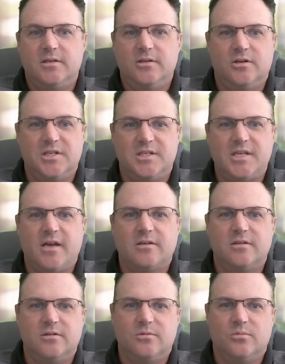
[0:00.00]
detect
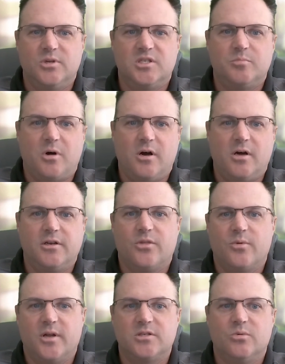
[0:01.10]
and respond to
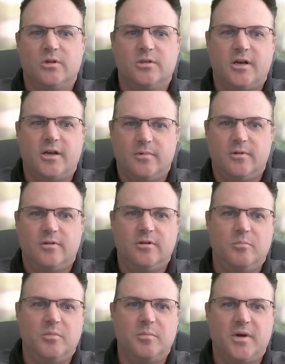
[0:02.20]
threats in real time,
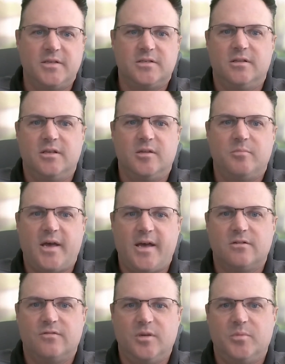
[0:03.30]
minimizing the
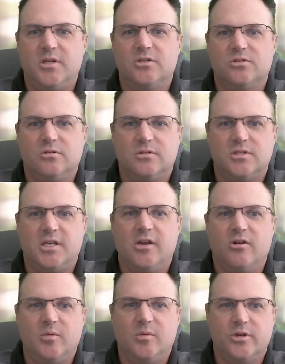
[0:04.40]
impact of any potential
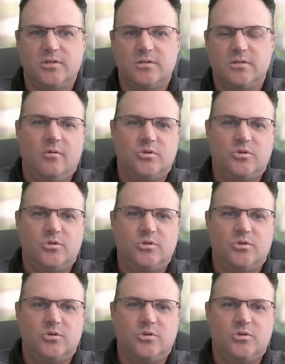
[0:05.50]
security breaches.